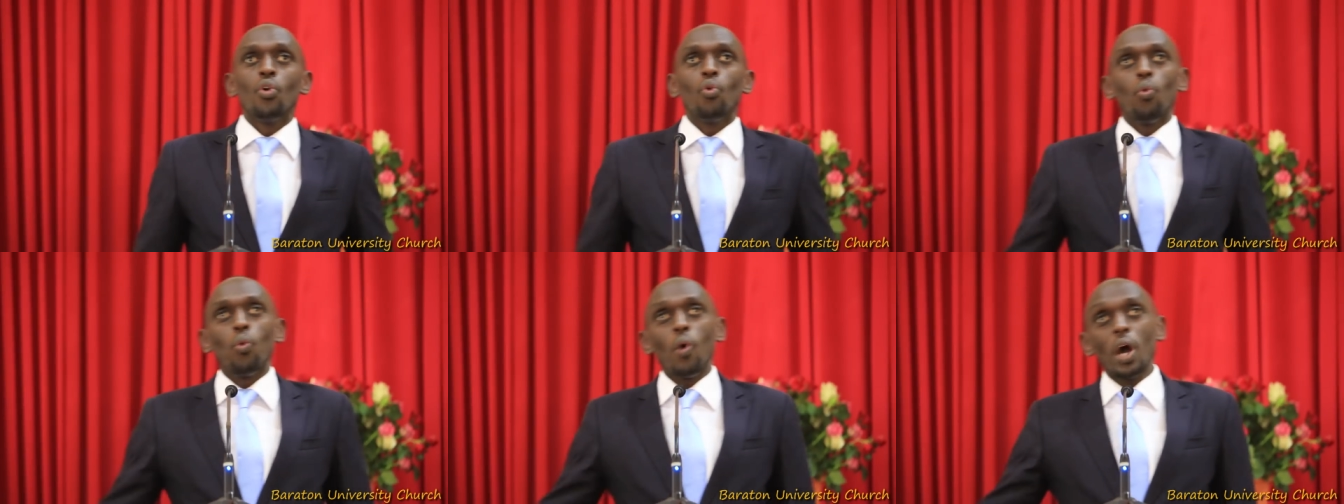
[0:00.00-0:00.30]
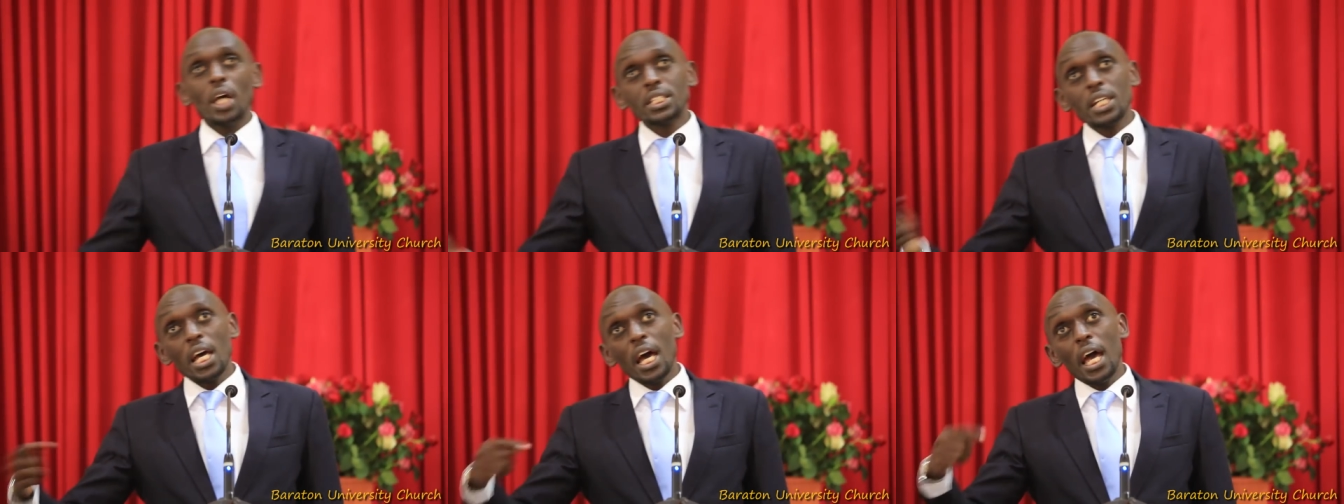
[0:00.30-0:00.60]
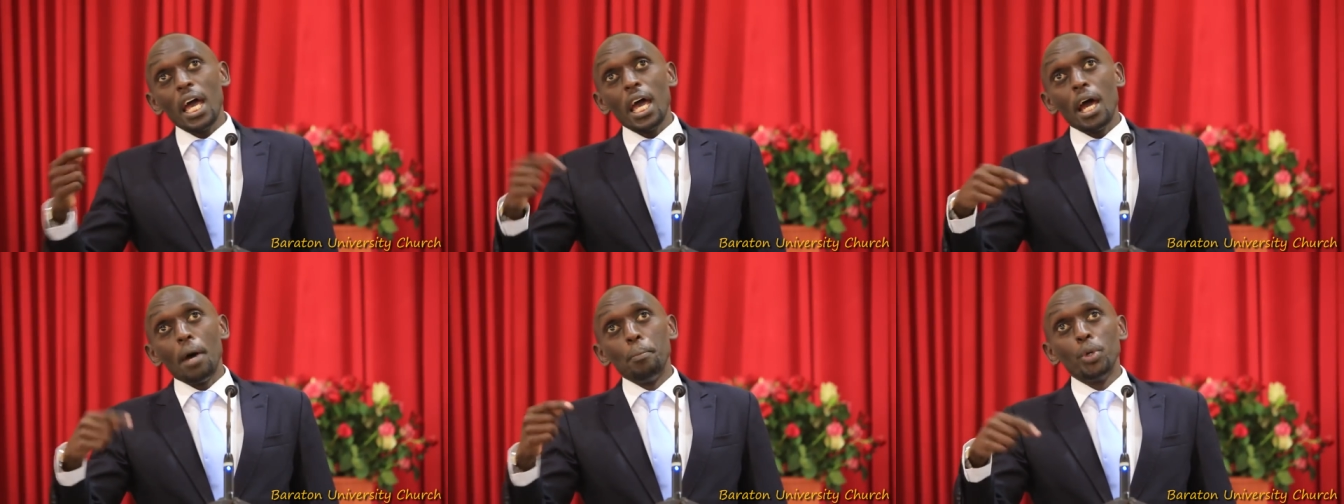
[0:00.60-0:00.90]
What
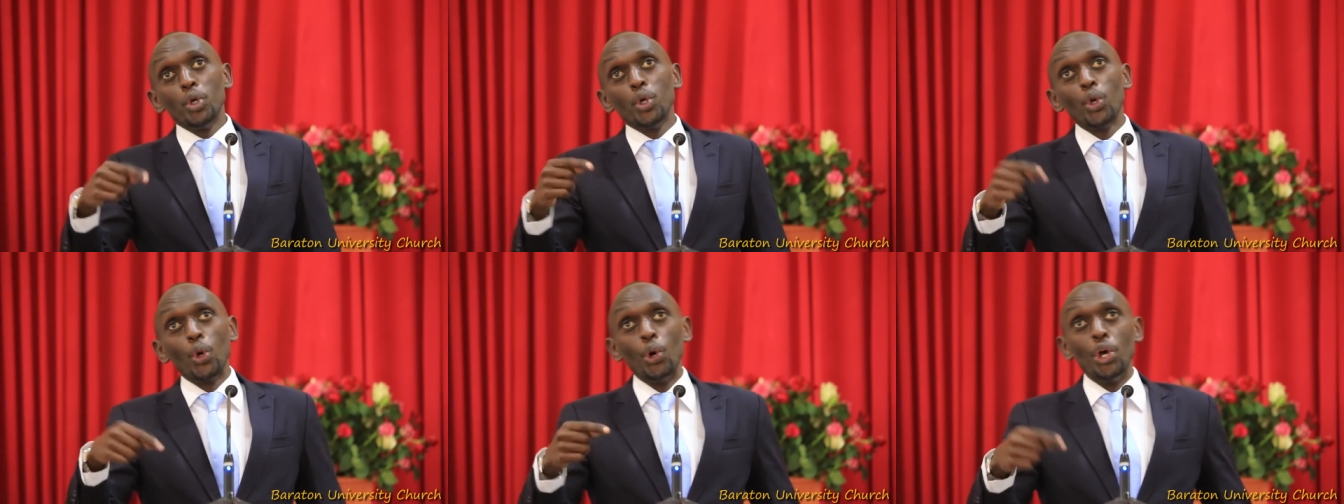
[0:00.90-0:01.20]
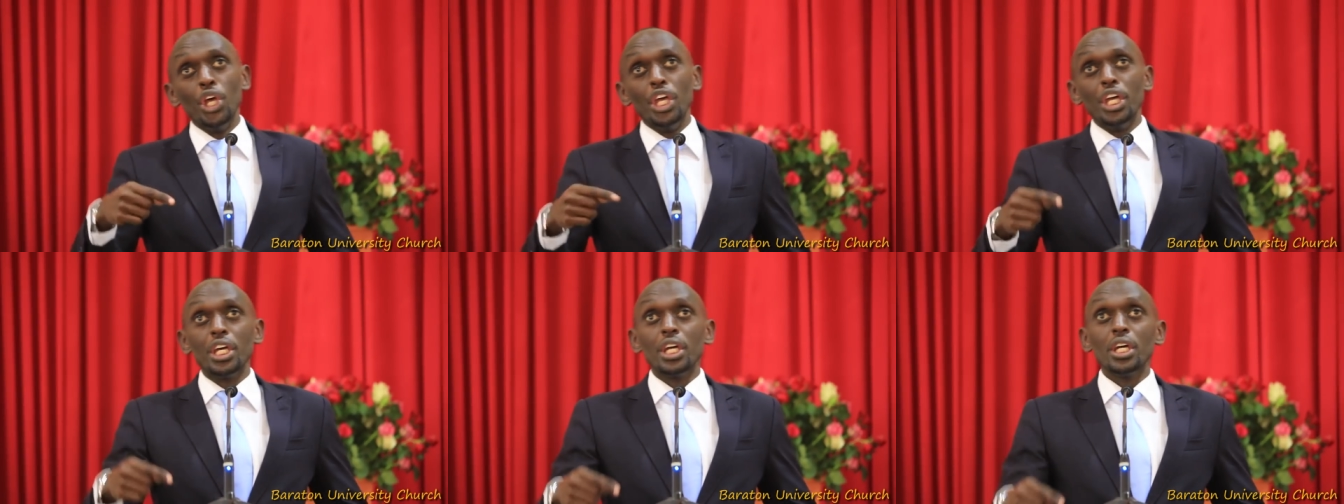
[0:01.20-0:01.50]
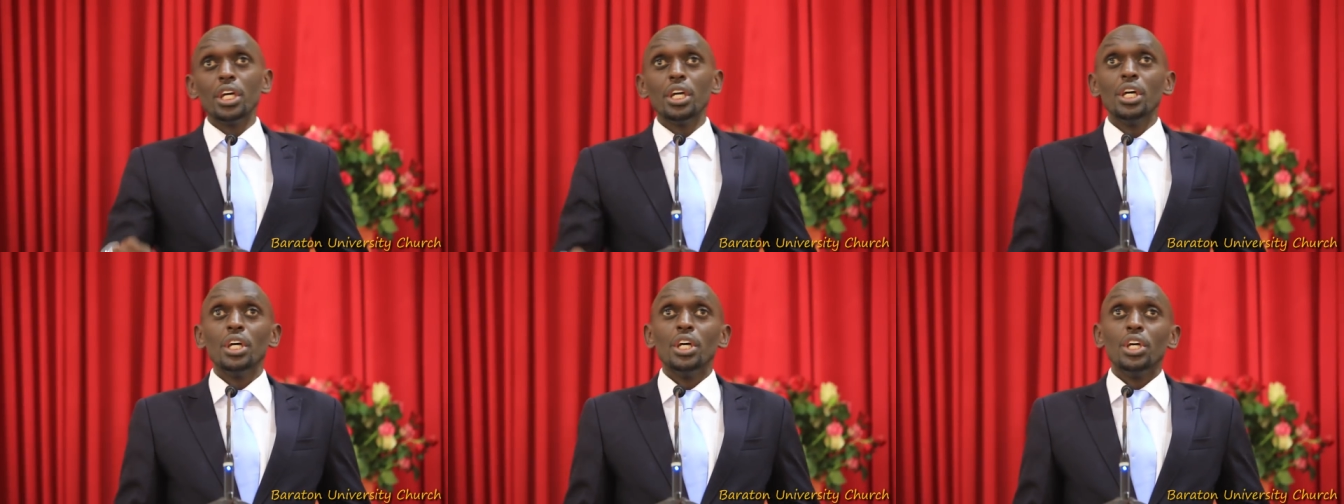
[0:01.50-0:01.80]
I am
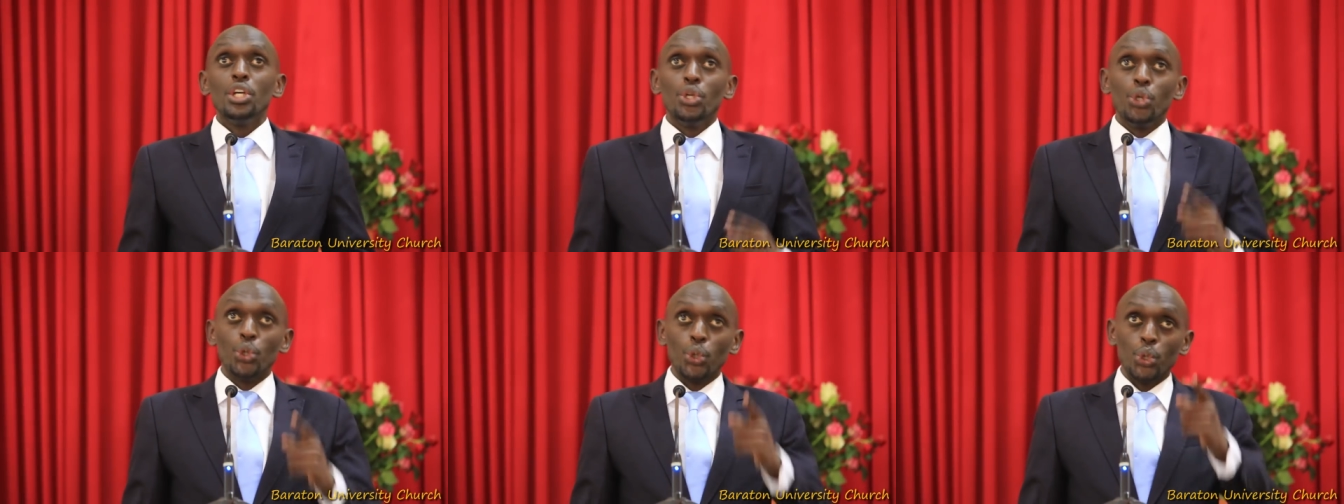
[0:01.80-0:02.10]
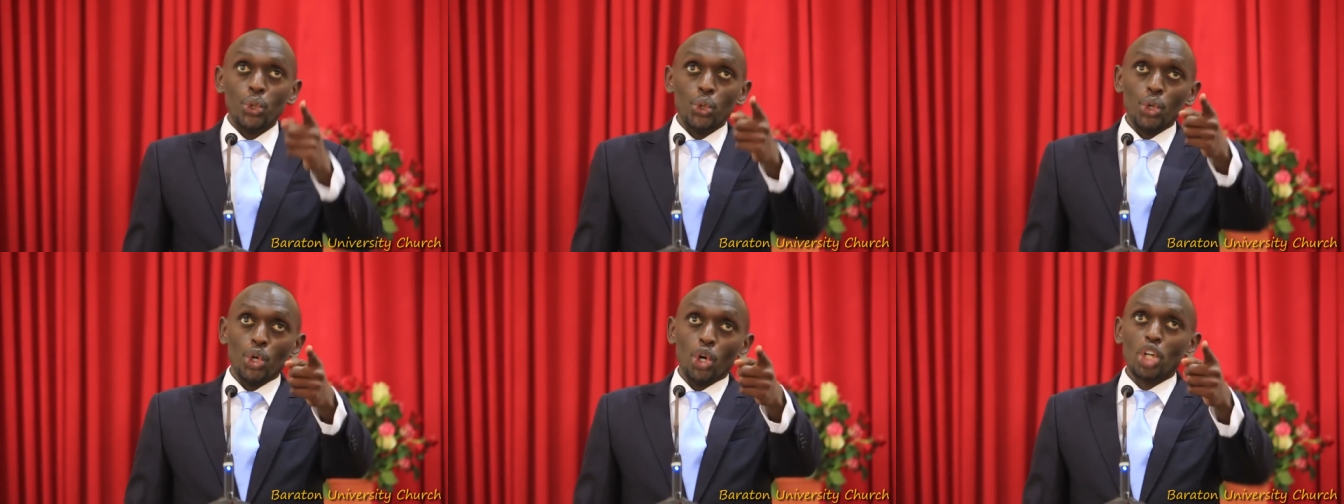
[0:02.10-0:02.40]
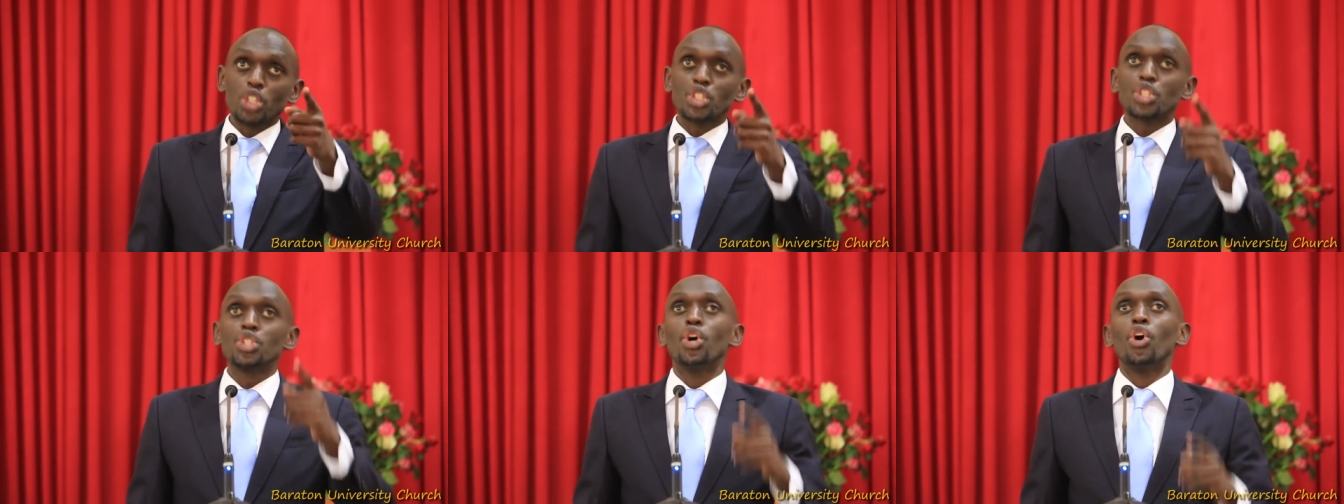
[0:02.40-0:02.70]
doing, you do
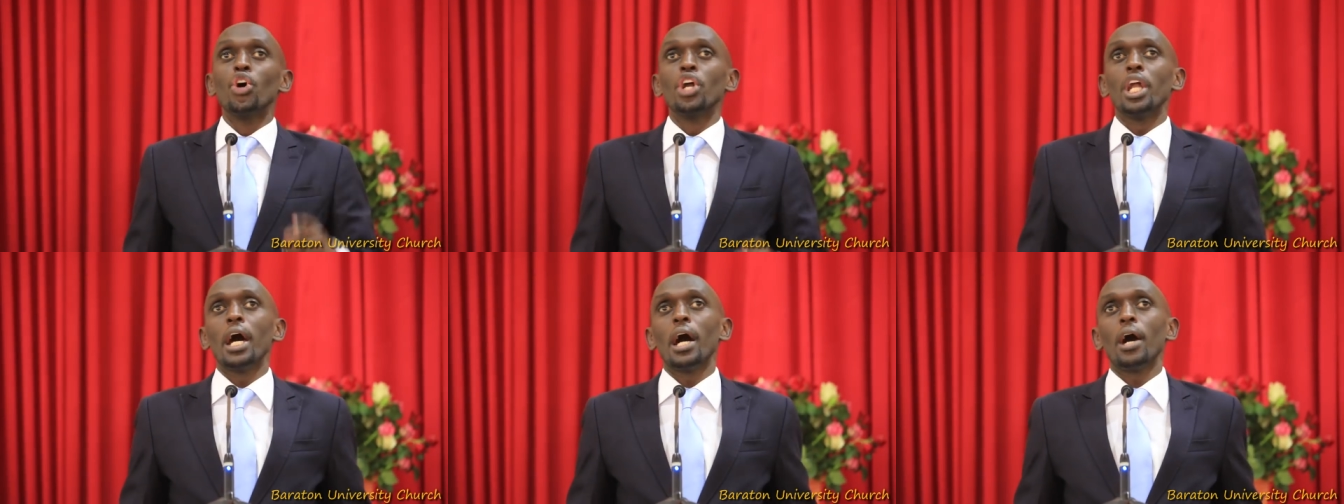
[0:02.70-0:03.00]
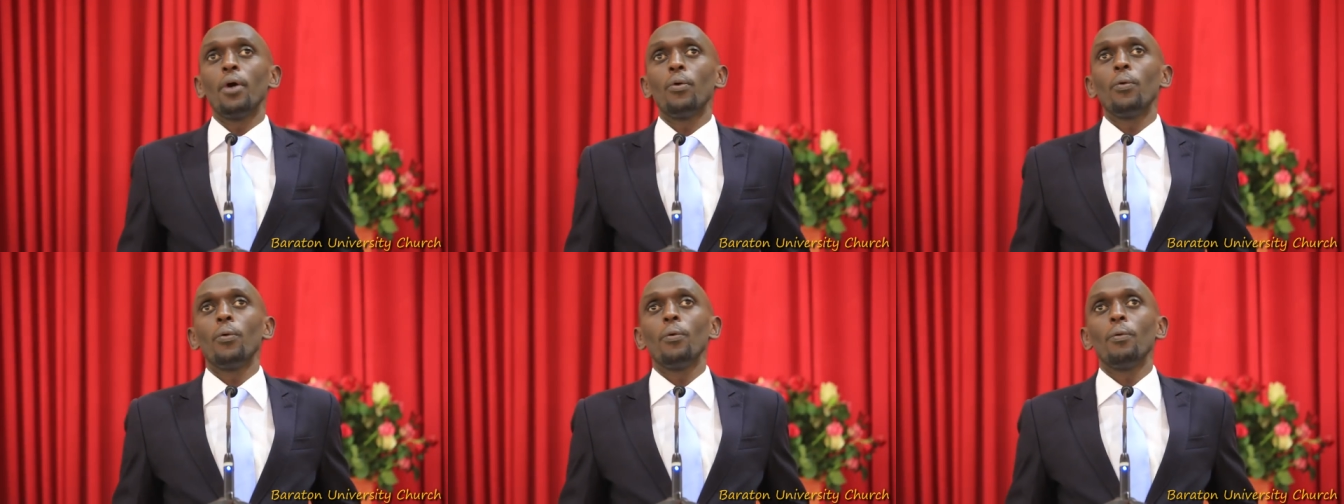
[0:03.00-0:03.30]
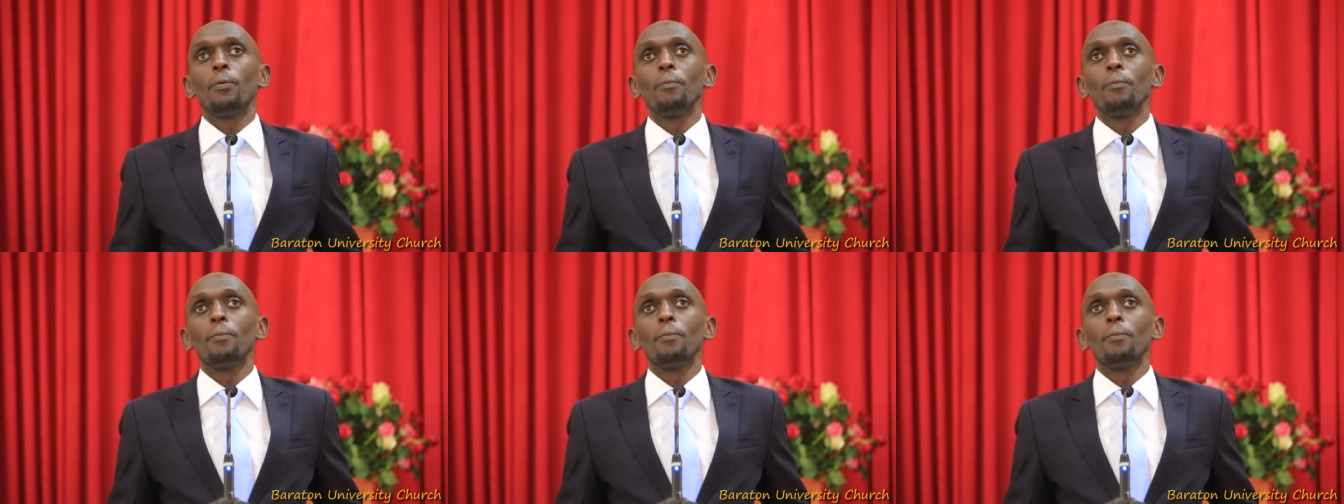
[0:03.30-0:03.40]
not know now.